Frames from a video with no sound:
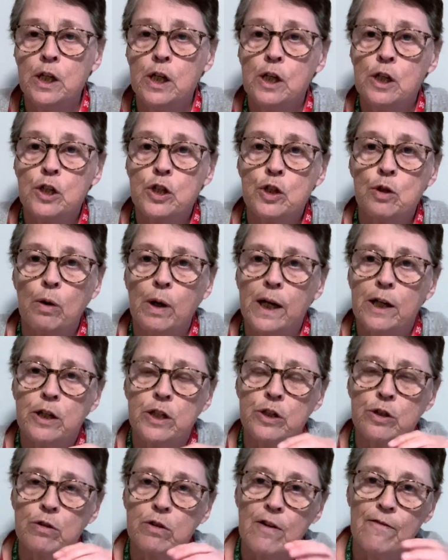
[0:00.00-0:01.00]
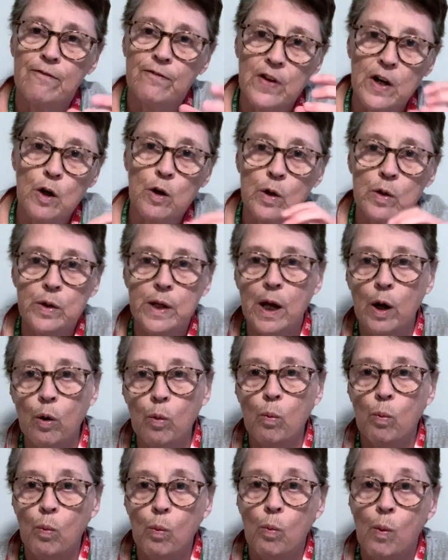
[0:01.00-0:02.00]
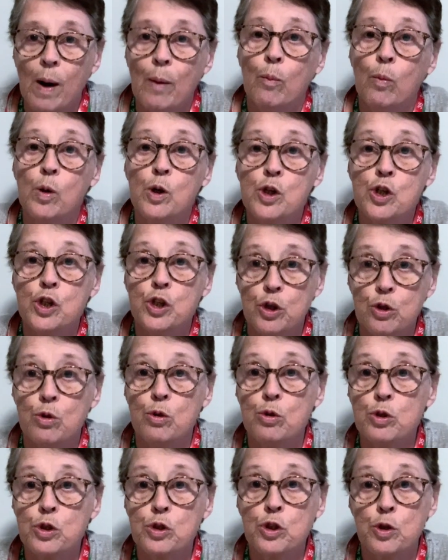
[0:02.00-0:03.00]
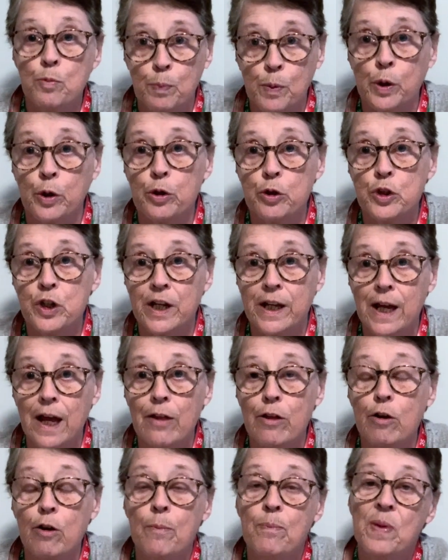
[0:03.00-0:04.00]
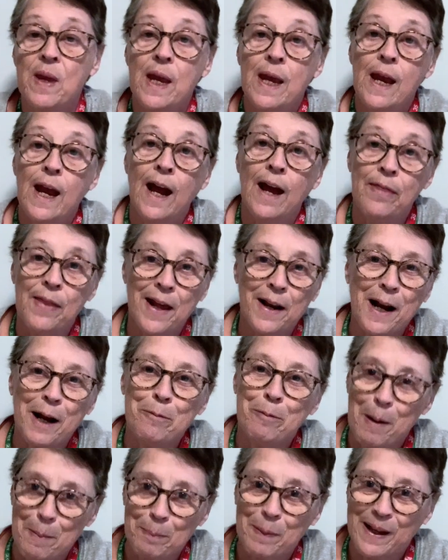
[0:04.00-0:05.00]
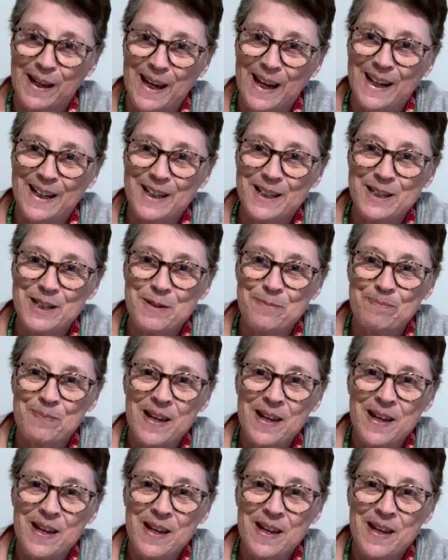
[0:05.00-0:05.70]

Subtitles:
So I sort of figured out what was used to put her together, and then I replicated.